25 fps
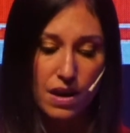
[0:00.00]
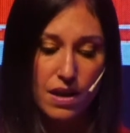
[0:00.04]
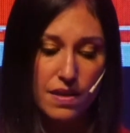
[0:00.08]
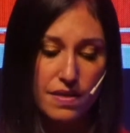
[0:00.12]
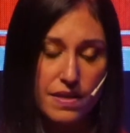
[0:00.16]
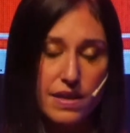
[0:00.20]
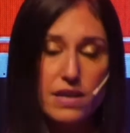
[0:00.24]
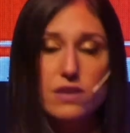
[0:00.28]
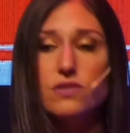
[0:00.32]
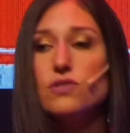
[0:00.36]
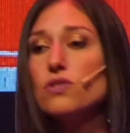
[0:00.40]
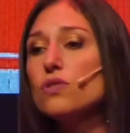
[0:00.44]

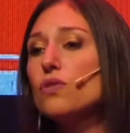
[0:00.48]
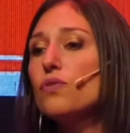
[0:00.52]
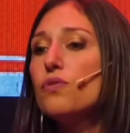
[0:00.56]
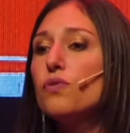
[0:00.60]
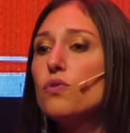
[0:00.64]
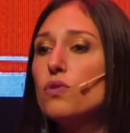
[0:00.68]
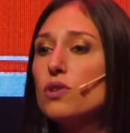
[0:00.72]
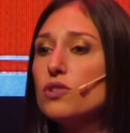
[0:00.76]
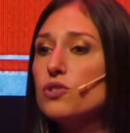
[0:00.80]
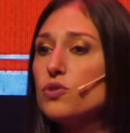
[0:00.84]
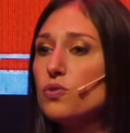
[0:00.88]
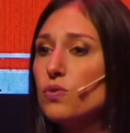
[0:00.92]
These are the
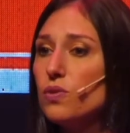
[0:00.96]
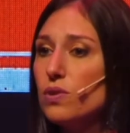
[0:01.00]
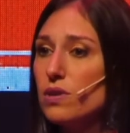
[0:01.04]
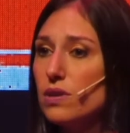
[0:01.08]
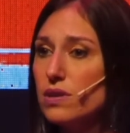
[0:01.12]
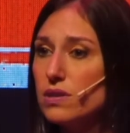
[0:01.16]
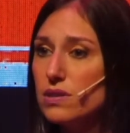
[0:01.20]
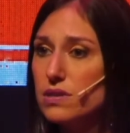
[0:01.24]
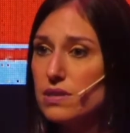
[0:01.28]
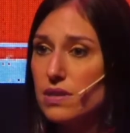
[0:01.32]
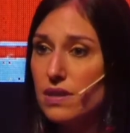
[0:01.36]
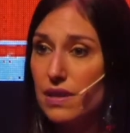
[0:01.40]
4
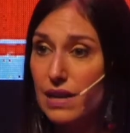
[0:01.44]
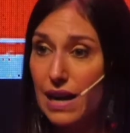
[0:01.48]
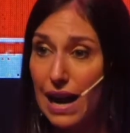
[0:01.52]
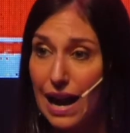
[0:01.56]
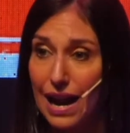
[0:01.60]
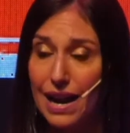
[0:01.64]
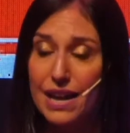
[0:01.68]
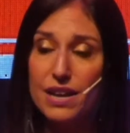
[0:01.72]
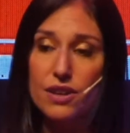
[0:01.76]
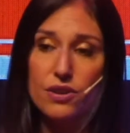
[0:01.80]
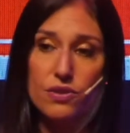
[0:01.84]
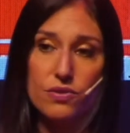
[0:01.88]
tools that I
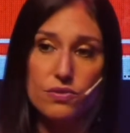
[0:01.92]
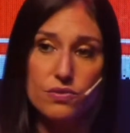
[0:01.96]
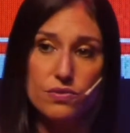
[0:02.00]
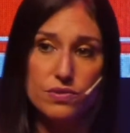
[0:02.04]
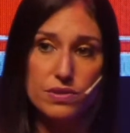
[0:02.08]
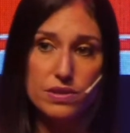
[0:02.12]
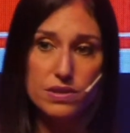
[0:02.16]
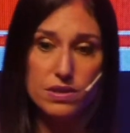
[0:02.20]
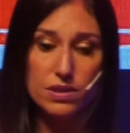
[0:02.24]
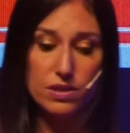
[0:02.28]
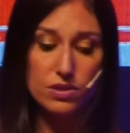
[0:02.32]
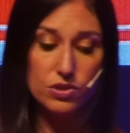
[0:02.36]

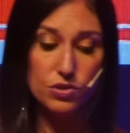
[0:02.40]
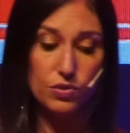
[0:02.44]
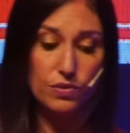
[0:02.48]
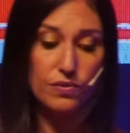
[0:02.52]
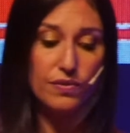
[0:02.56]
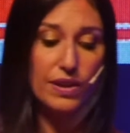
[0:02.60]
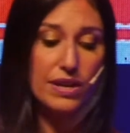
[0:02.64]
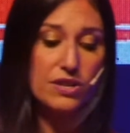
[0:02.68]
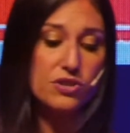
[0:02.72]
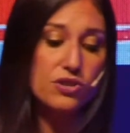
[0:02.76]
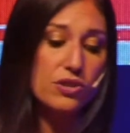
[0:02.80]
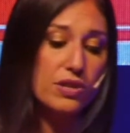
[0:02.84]
used to
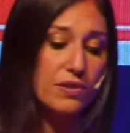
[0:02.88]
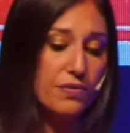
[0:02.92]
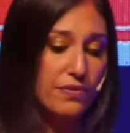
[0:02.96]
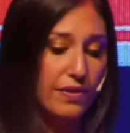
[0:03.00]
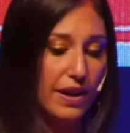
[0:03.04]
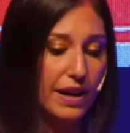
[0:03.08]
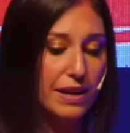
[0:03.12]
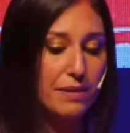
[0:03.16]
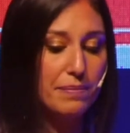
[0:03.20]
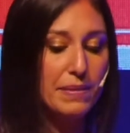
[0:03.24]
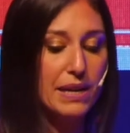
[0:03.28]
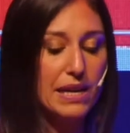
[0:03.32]
eventually
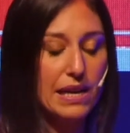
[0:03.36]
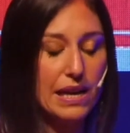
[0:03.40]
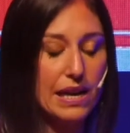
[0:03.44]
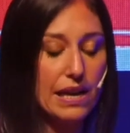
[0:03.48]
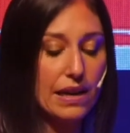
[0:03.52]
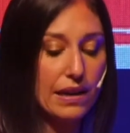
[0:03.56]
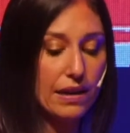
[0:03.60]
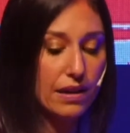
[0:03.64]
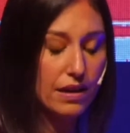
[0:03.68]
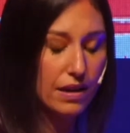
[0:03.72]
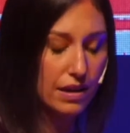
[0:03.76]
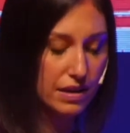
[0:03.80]
find meaning
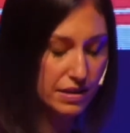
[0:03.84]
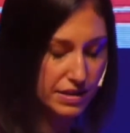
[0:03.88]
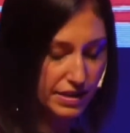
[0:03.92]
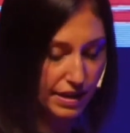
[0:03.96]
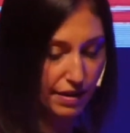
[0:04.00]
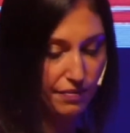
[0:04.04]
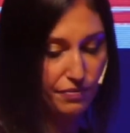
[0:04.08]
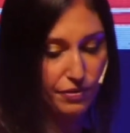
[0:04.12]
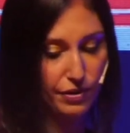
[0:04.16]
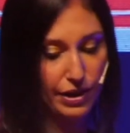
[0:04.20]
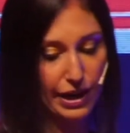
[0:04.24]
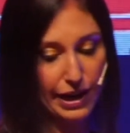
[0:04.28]
in
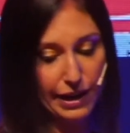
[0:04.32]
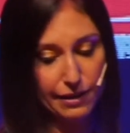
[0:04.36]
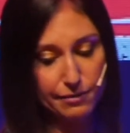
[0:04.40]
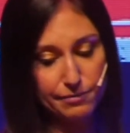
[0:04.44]
suffering.